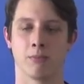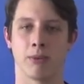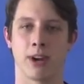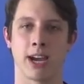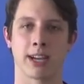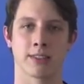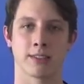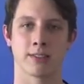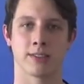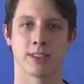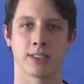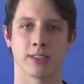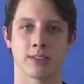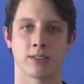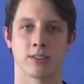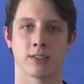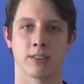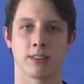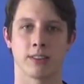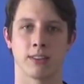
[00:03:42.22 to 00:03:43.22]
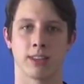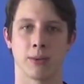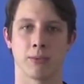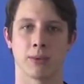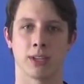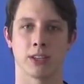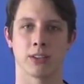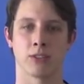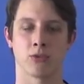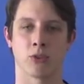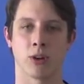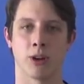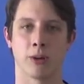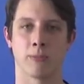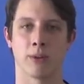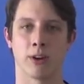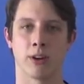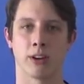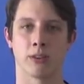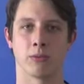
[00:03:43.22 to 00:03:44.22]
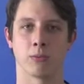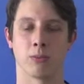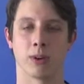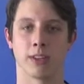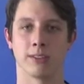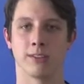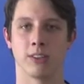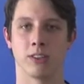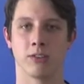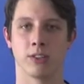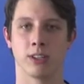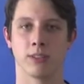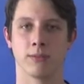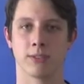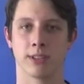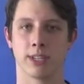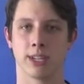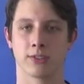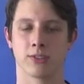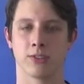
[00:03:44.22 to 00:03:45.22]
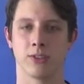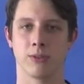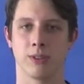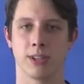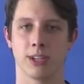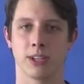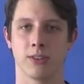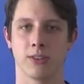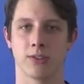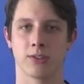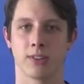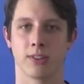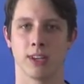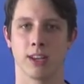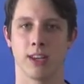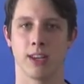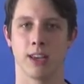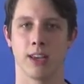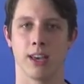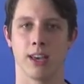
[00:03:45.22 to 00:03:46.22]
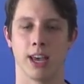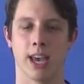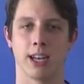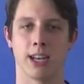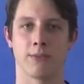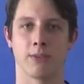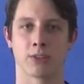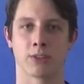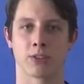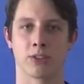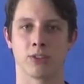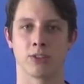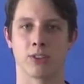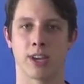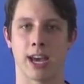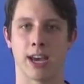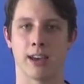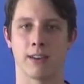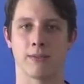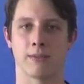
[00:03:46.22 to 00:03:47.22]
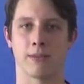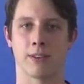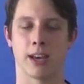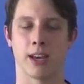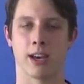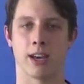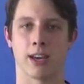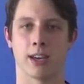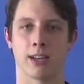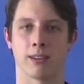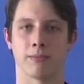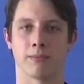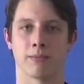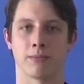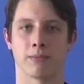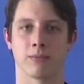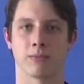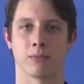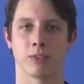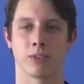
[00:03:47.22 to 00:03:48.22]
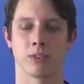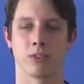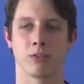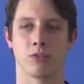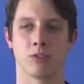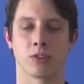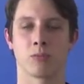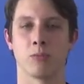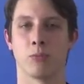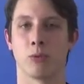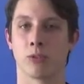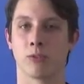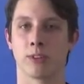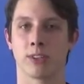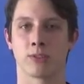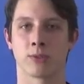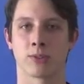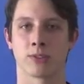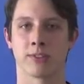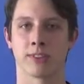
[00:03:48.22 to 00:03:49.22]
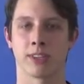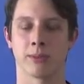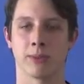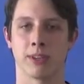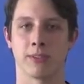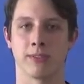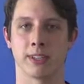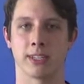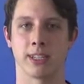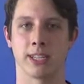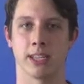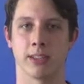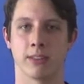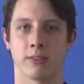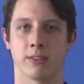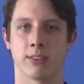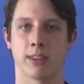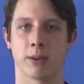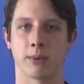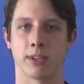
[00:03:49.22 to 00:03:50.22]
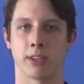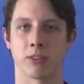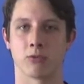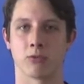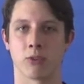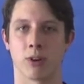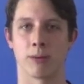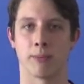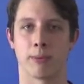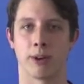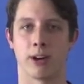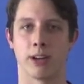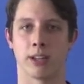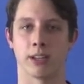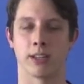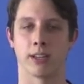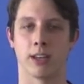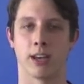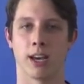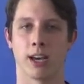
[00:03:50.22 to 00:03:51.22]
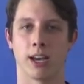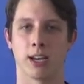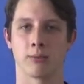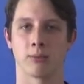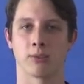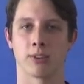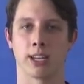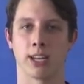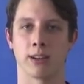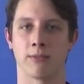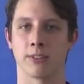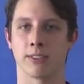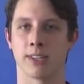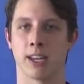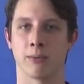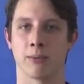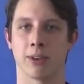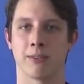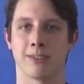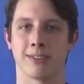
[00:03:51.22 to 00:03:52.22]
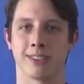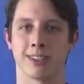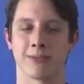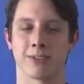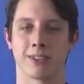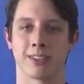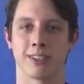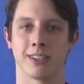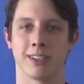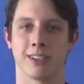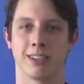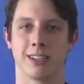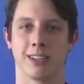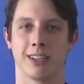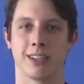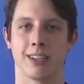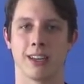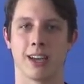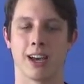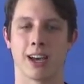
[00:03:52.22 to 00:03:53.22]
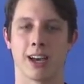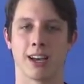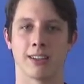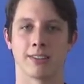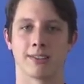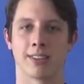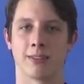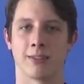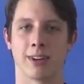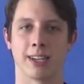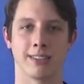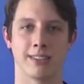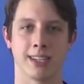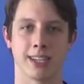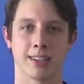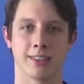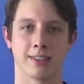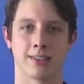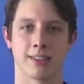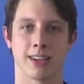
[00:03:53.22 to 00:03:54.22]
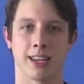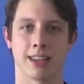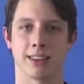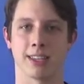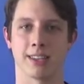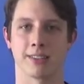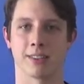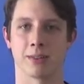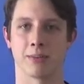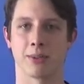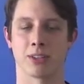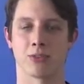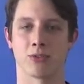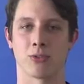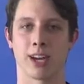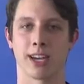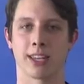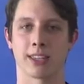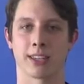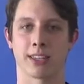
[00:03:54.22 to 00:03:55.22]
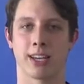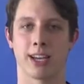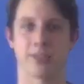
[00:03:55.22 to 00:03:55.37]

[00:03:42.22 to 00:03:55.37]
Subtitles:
practices that we can draw upon when teaching for the next 2 years. And it feels good to have just more resources than we even need that we can draw upon so that every day we have a different set of ideas and things that we can try in the